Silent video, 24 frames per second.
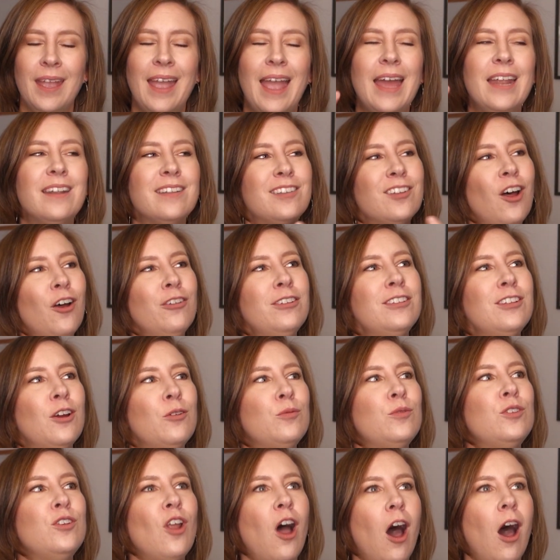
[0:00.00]
And it's also
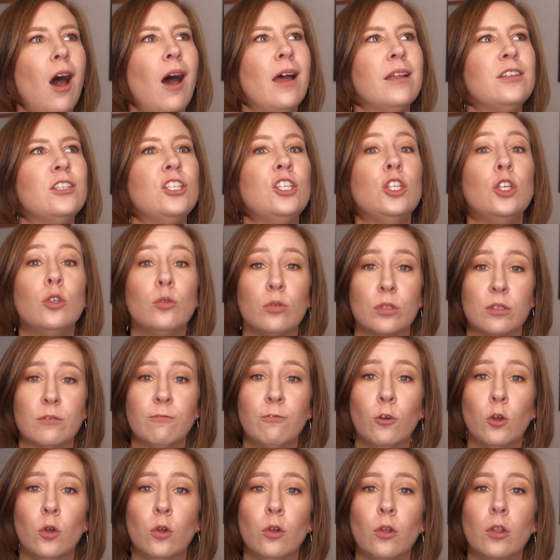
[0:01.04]
not
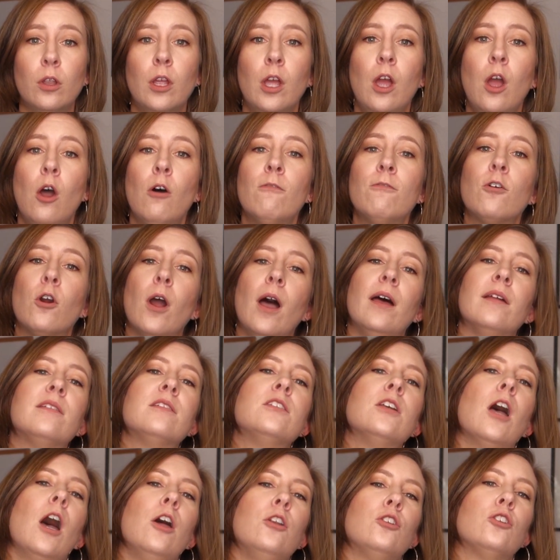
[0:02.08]
useful for us
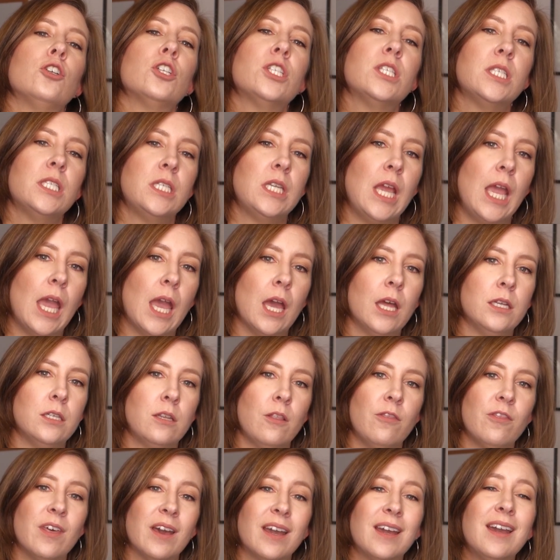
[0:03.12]
to
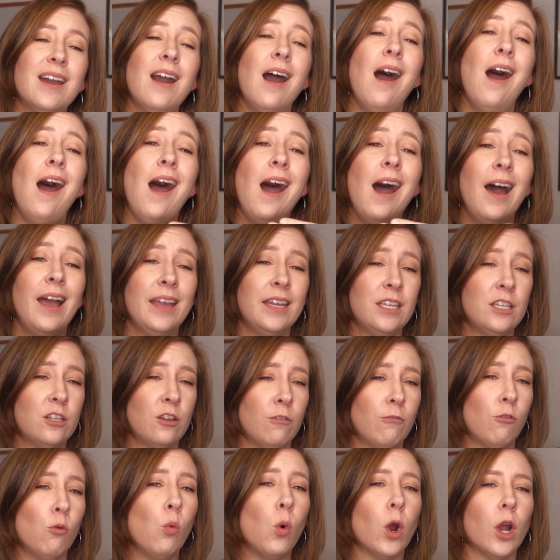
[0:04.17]
understand the kind
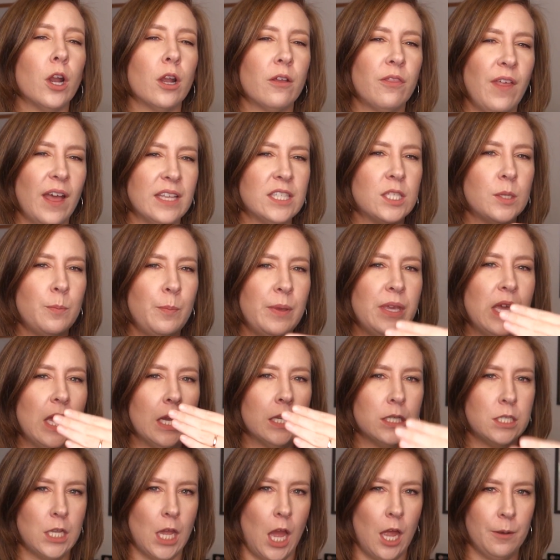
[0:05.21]
of work that's
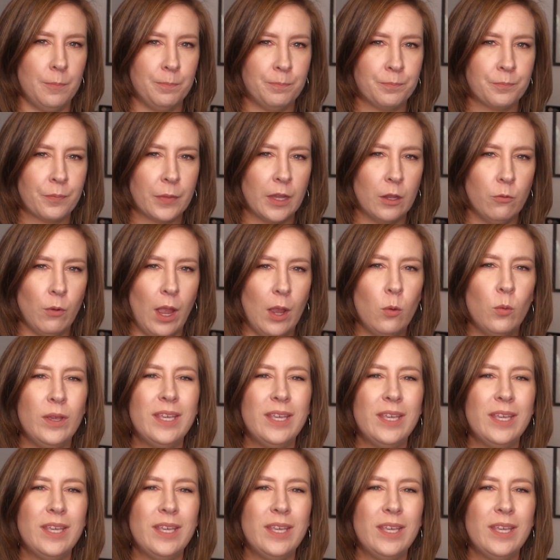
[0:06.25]
being done, right?